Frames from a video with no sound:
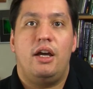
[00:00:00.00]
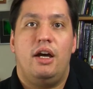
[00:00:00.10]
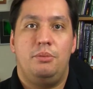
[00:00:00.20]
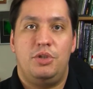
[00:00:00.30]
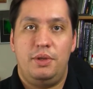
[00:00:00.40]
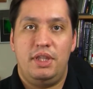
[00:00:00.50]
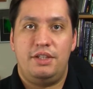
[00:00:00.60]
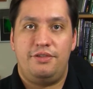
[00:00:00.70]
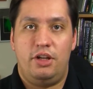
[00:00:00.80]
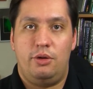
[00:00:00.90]
I'm doing
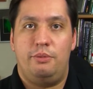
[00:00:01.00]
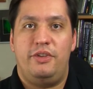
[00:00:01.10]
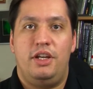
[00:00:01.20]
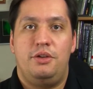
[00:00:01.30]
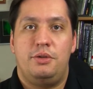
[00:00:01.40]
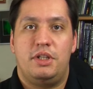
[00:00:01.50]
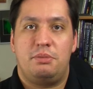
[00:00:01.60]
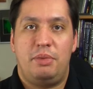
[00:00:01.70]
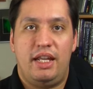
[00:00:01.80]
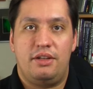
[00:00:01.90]
this follow-up video to
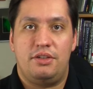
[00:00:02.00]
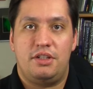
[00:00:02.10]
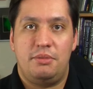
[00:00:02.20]
expand on